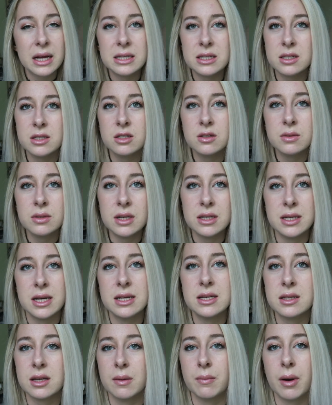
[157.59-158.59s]
doesn't really
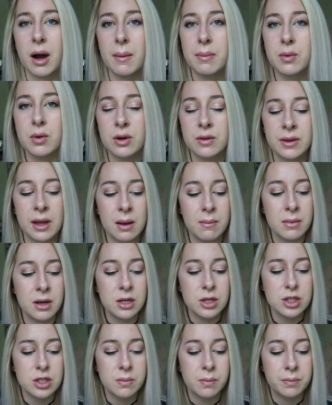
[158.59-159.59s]
taste like popcorn that
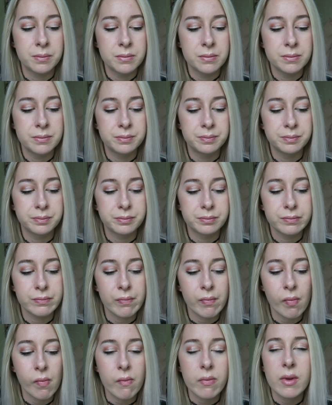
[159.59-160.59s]
much.
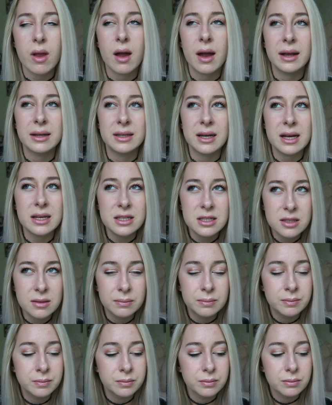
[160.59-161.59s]
I
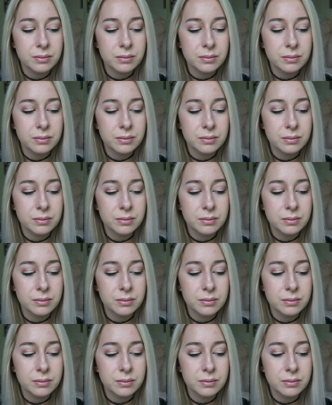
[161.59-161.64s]
guess.